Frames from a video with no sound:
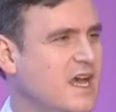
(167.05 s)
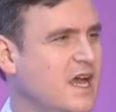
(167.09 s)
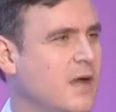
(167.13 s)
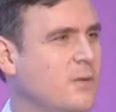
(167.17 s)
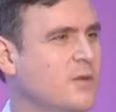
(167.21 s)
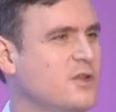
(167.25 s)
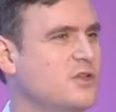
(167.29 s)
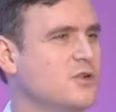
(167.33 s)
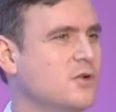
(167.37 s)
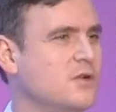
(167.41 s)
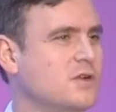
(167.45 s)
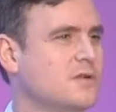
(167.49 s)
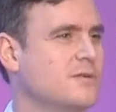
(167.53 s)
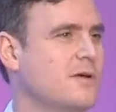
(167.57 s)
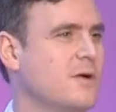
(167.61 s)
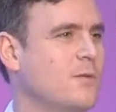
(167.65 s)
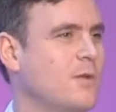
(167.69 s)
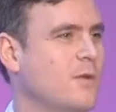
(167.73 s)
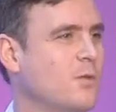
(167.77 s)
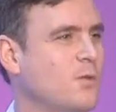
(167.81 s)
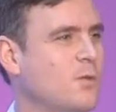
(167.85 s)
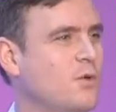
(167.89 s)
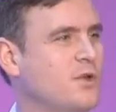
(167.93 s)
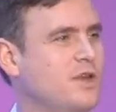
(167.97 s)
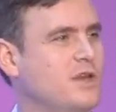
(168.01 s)
And we talked about,
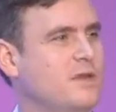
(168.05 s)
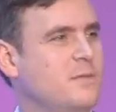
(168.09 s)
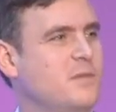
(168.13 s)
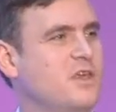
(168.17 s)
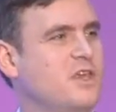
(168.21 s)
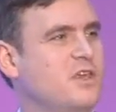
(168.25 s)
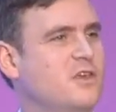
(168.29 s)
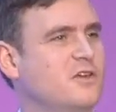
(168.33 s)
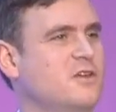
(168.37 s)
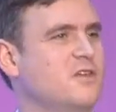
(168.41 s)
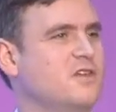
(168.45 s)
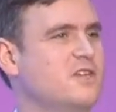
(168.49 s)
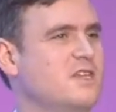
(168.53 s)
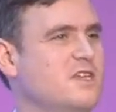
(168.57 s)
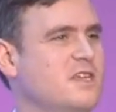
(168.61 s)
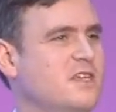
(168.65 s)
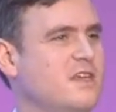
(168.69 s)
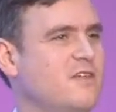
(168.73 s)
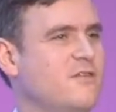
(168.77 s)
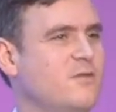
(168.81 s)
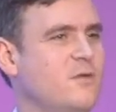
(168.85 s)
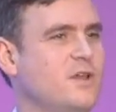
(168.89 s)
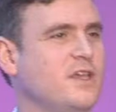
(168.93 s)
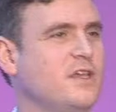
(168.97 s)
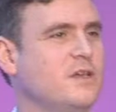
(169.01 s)
well, wouldn't it be good
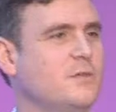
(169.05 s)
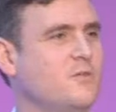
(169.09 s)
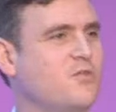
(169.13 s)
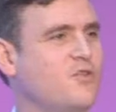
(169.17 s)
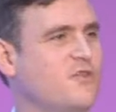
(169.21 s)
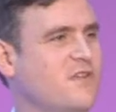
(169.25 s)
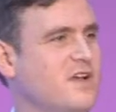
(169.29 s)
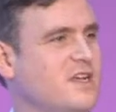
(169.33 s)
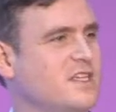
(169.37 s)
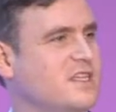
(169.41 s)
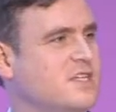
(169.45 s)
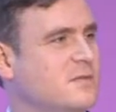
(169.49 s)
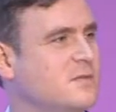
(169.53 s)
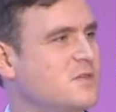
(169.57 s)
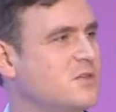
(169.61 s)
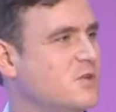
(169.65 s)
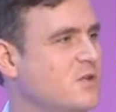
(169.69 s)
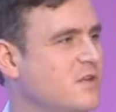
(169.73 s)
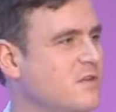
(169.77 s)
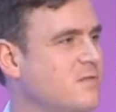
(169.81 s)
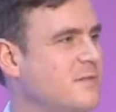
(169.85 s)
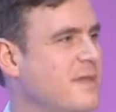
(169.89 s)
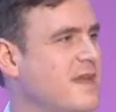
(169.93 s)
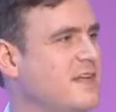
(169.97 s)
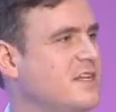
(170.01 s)
if we could provide some
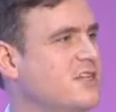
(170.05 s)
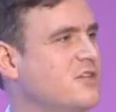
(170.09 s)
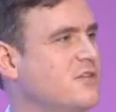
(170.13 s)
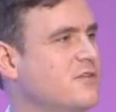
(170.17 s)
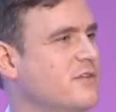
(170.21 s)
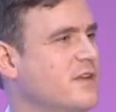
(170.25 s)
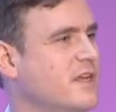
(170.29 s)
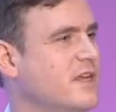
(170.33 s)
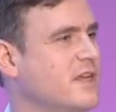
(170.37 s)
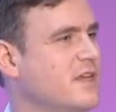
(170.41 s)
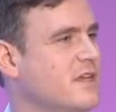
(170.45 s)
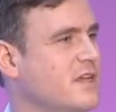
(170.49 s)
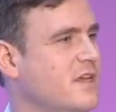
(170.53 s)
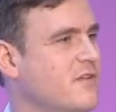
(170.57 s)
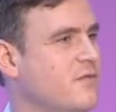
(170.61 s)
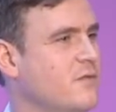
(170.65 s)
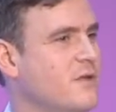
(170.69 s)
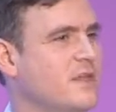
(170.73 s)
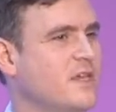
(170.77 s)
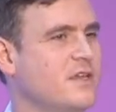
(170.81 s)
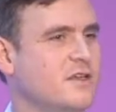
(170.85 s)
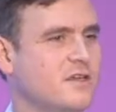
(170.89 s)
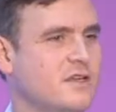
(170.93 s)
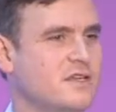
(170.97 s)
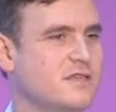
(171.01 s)
sort of mentoring, if
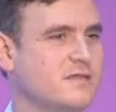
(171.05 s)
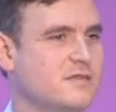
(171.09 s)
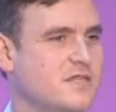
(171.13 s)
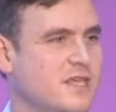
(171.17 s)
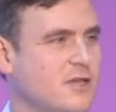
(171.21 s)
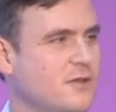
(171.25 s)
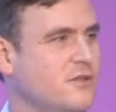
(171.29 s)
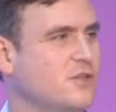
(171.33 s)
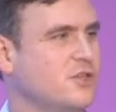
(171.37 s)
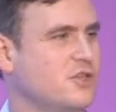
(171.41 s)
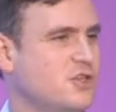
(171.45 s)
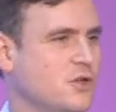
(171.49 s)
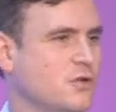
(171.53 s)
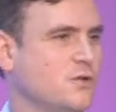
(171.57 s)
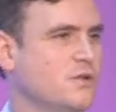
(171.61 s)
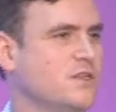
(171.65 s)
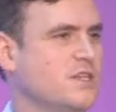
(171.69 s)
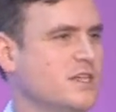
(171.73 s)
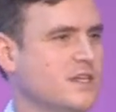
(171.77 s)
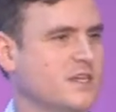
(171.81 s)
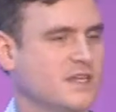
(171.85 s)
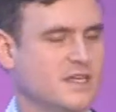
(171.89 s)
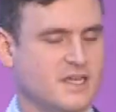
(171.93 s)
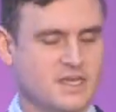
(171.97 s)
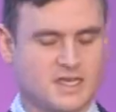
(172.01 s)
we could sit on the
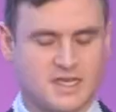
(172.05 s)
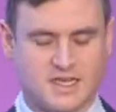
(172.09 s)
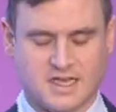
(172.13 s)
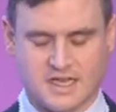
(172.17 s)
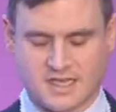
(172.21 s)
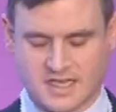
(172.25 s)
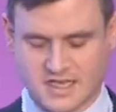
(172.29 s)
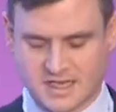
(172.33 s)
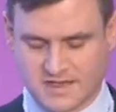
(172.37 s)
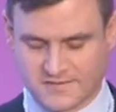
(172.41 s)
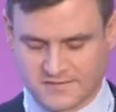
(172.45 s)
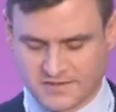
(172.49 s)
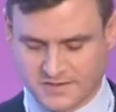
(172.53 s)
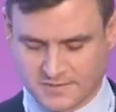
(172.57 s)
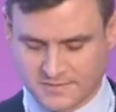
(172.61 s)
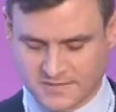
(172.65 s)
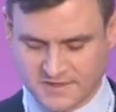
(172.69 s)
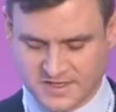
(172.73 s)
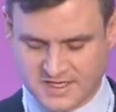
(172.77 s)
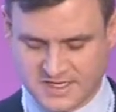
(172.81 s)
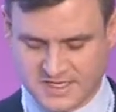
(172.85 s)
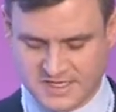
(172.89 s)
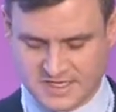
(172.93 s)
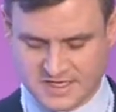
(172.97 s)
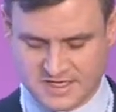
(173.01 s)
shoulder of some
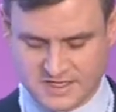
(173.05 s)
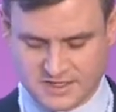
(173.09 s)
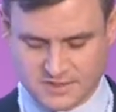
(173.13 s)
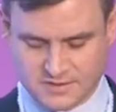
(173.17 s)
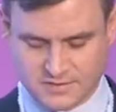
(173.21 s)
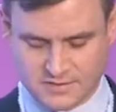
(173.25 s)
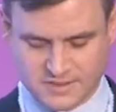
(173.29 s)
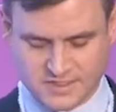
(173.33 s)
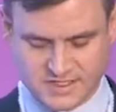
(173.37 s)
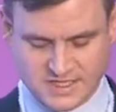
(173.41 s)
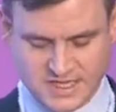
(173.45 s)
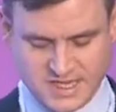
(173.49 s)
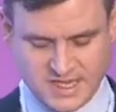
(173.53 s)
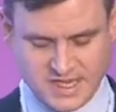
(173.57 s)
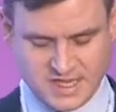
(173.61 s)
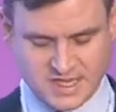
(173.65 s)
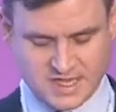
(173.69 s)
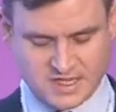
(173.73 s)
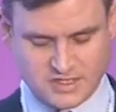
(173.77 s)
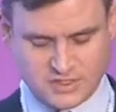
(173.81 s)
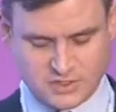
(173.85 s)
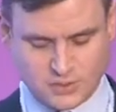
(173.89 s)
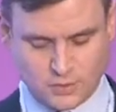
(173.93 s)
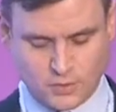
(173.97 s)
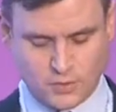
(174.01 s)
of the Tier 2s
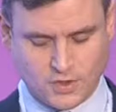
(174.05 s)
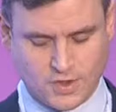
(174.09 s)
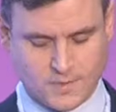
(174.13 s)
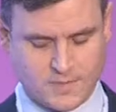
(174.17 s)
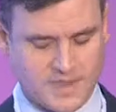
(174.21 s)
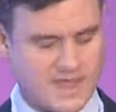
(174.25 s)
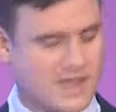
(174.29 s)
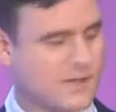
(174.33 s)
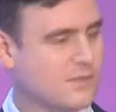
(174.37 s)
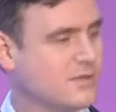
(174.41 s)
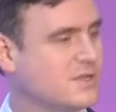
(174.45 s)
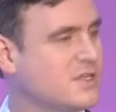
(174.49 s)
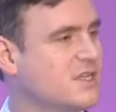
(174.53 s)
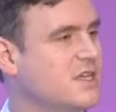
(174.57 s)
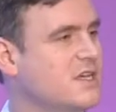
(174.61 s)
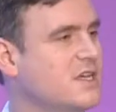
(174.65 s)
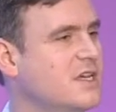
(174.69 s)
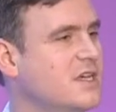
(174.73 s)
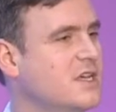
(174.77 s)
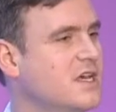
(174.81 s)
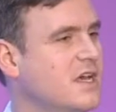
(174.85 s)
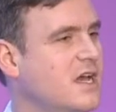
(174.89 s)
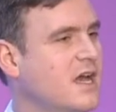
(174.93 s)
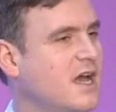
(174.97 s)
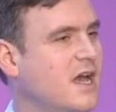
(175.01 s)
and talk about
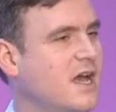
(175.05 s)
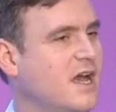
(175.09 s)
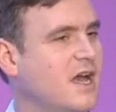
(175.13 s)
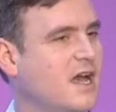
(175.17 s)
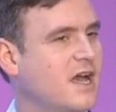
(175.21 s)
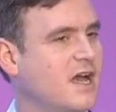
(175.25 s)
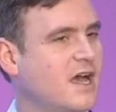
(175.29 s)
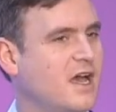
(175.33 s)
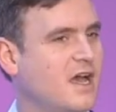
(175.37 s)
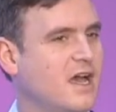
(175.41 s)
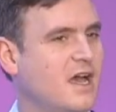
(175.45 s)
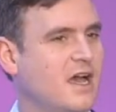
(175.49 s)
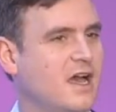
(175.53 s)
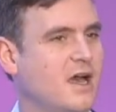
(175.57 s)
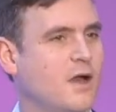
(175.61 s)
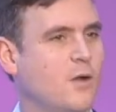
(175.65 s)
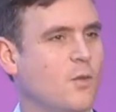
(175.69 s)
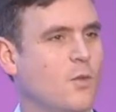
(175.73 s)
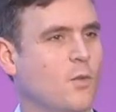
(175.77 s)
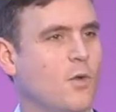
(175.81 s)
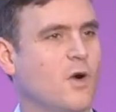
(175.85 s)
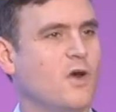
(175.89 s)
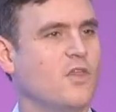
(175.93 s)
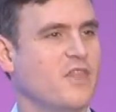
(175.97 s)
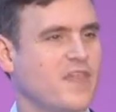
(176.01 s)

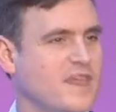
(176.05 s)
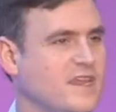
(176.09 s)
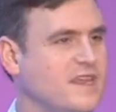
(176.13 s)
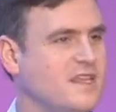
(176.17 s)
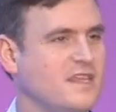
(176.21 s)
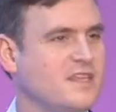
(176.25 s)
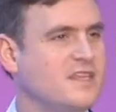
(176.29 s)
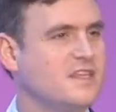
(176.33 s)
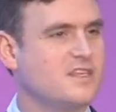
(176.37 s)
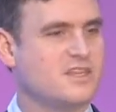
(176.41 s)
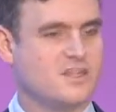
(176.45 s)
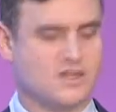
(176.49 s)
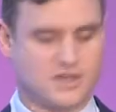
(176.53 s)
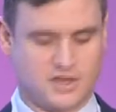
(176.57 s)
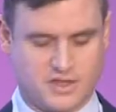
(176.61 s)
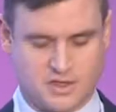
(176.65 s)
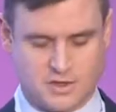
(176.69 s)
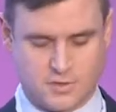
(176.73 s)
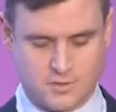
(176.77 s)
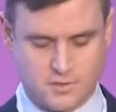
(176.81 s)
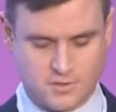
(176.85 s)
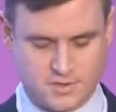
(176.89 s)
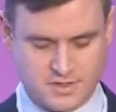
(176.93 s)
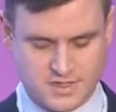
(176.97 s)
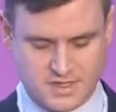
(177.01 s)
what they needed to
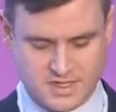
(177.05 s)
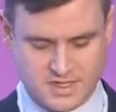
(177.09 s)
know.